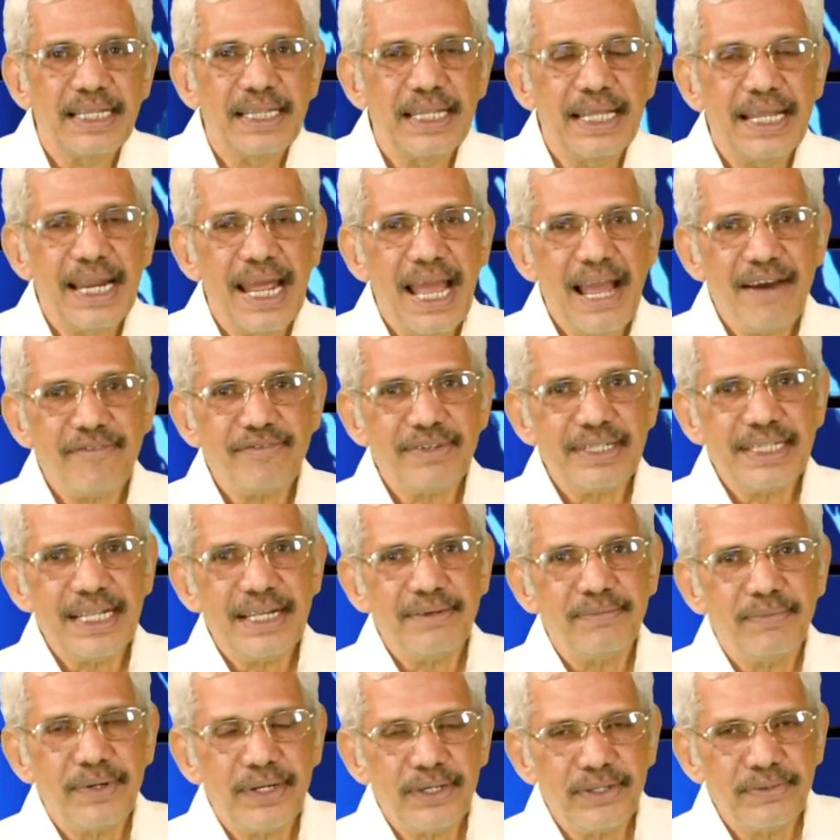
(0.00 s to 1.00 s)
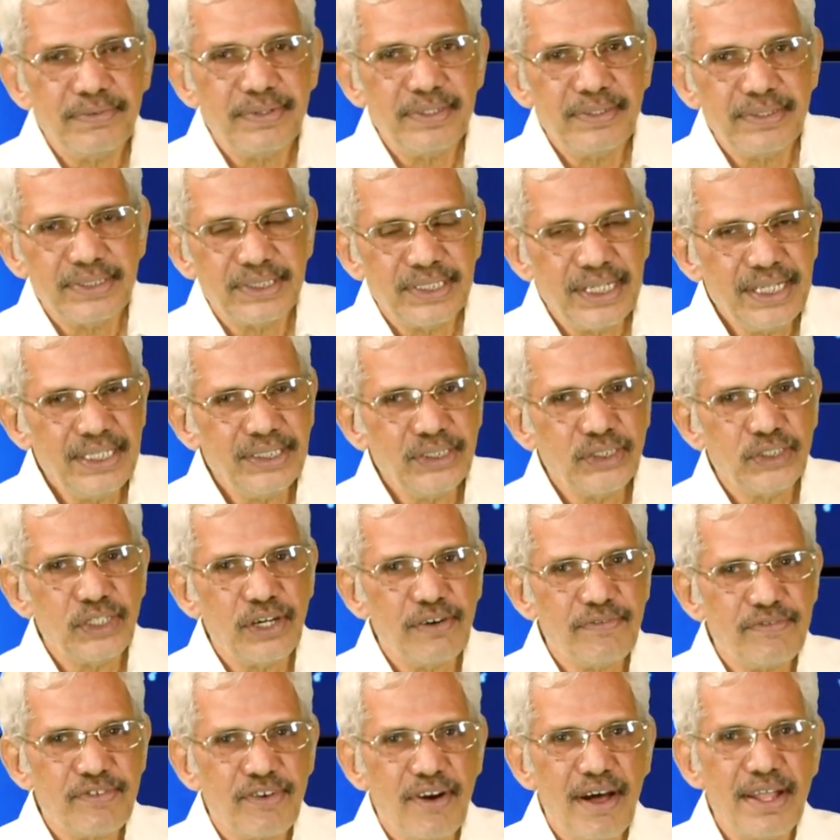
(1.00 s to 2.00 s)
Then after that, what do we do? Since
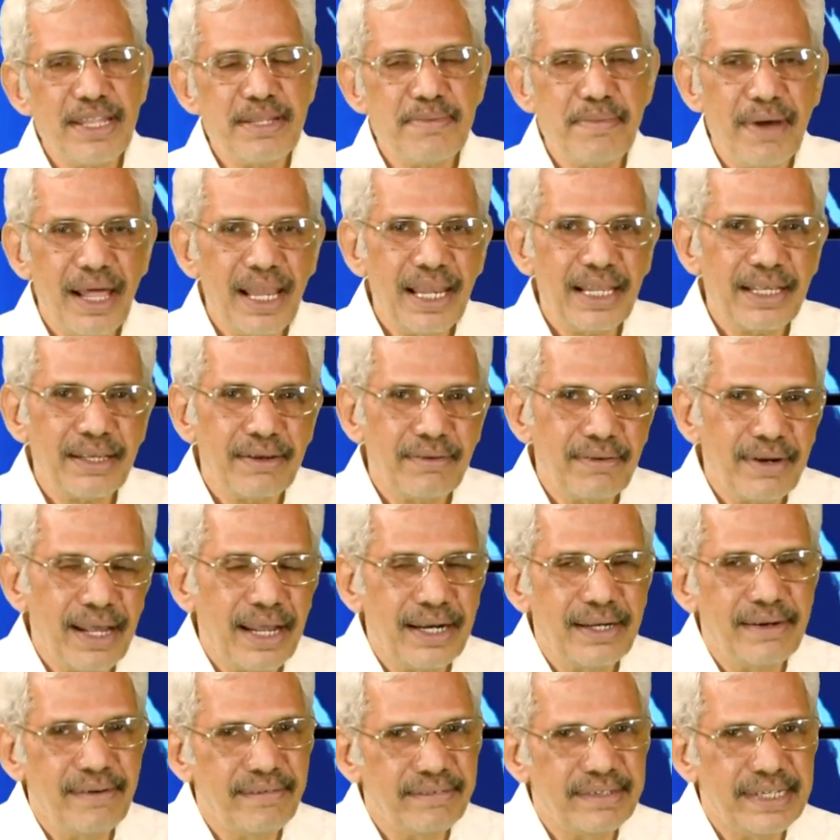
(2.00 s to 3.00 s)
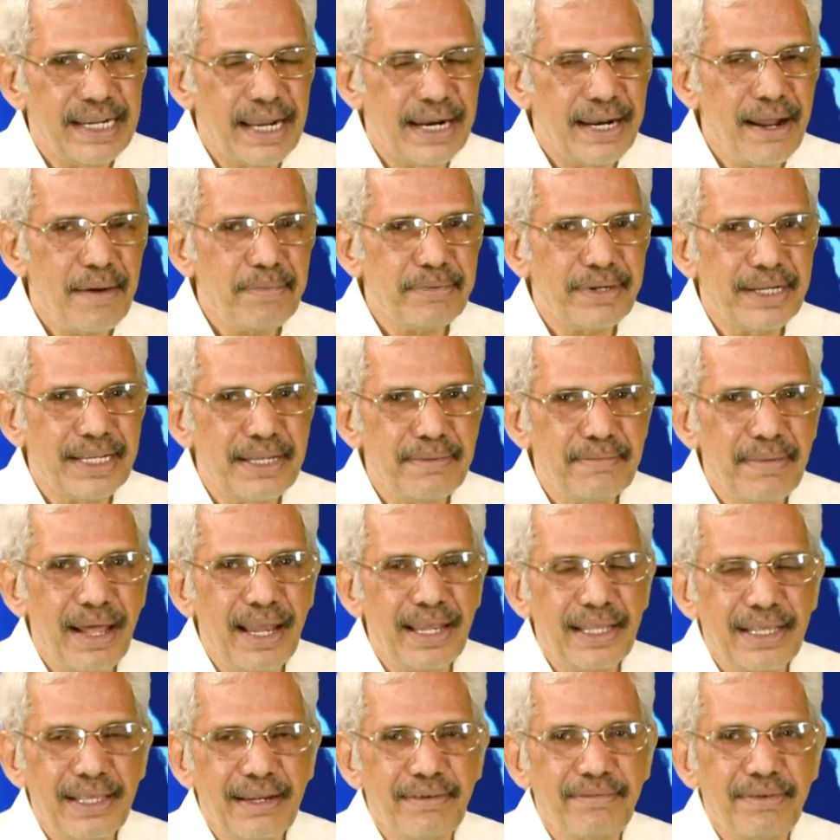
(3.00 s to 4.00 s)
you have drawn the molecule or you have adapted the
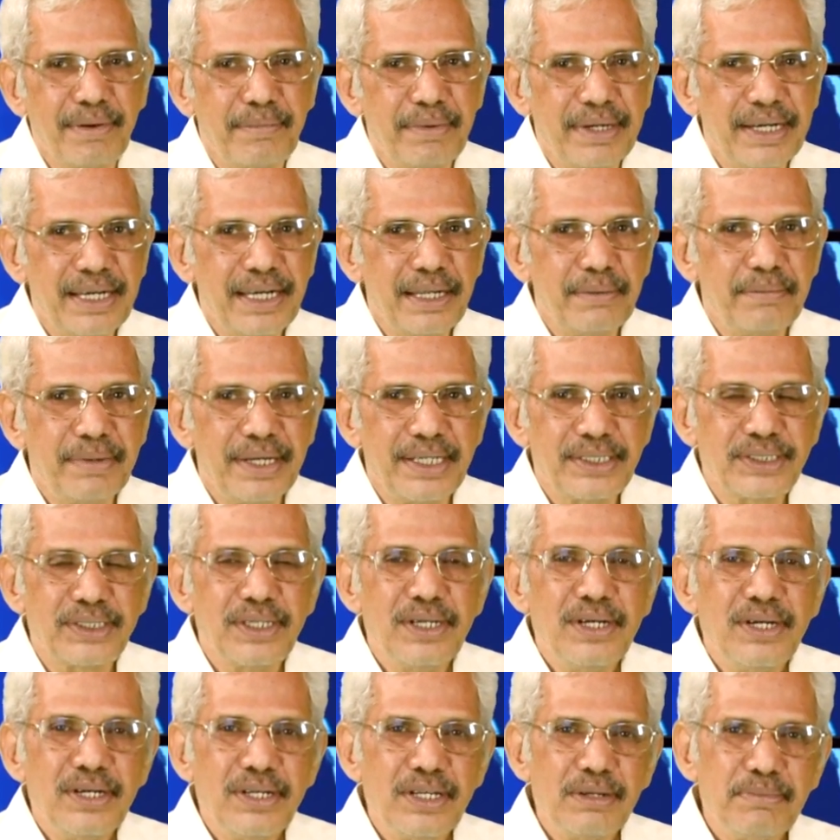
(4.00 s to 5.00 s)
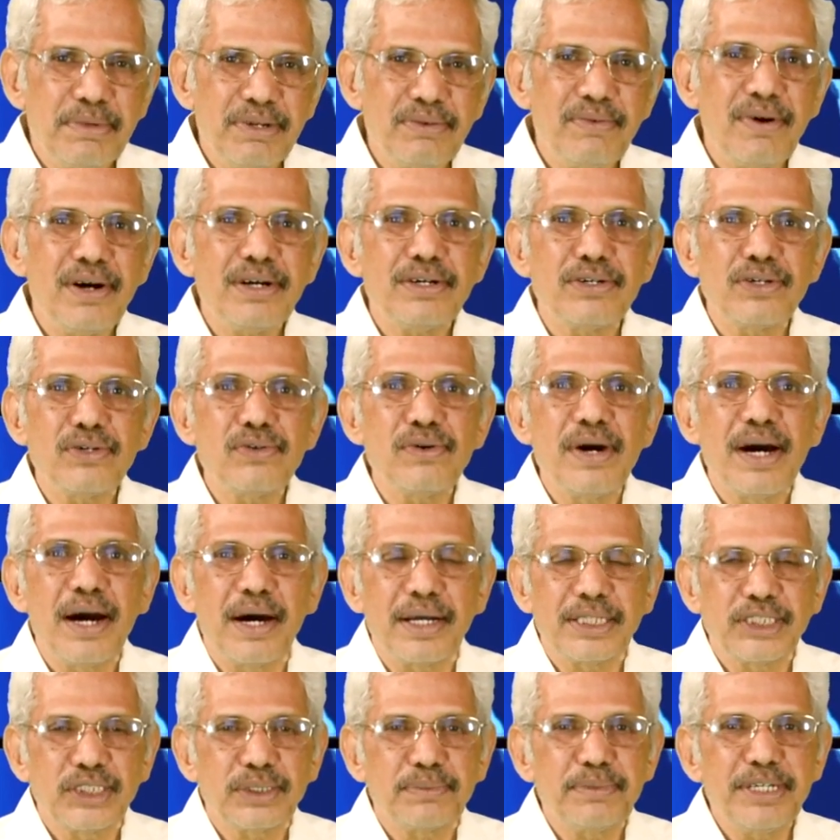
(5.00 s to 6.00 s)
molecule from a database, you may want to do
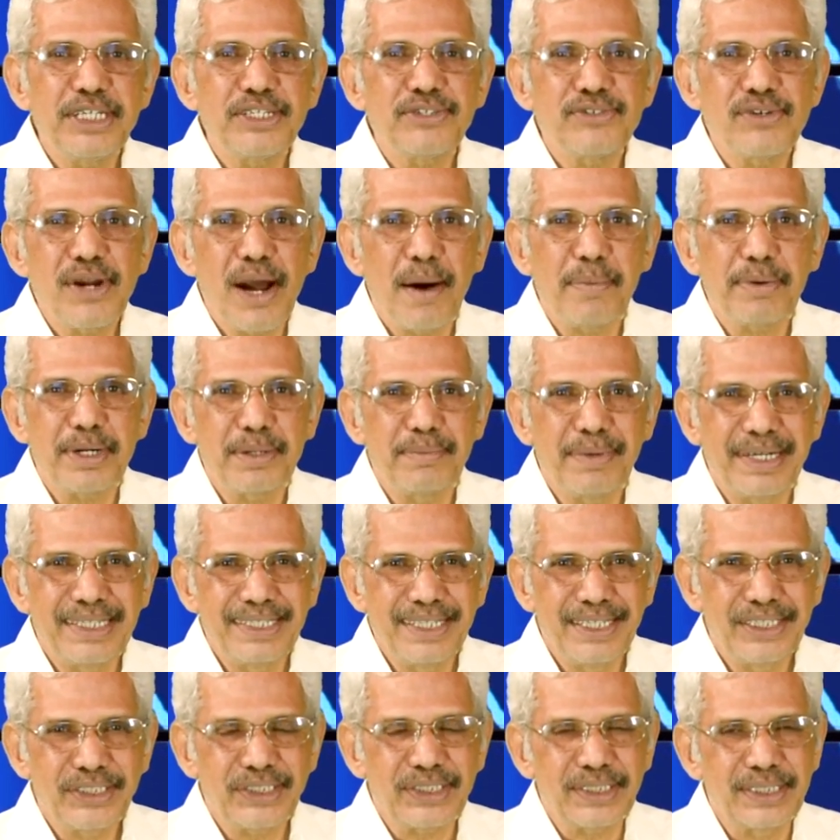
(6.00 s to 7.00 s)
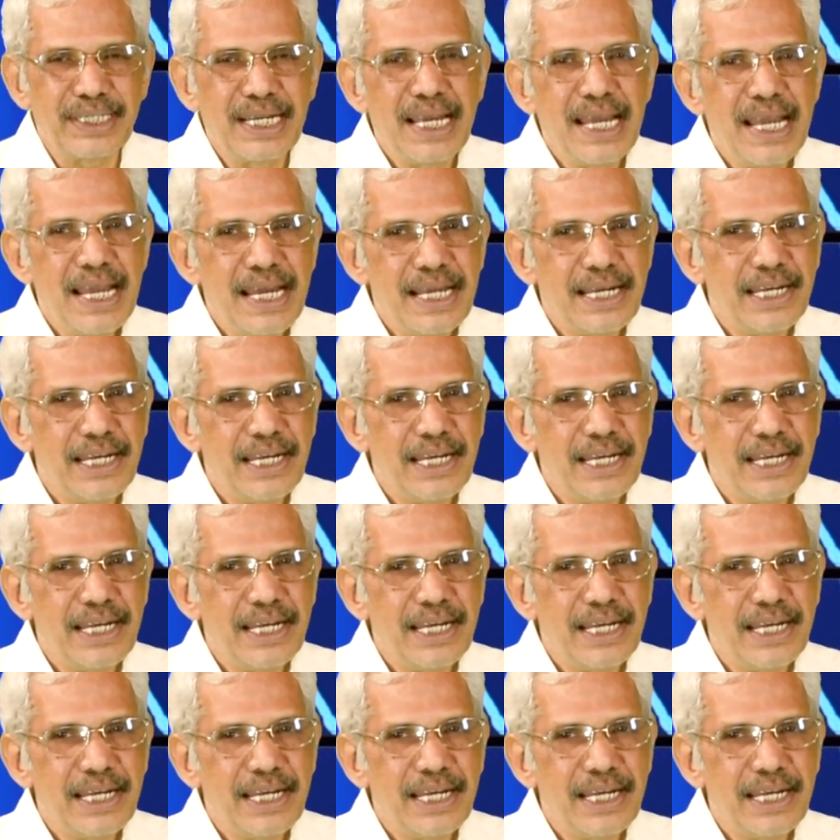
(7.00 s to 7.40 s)
a geometry optimization.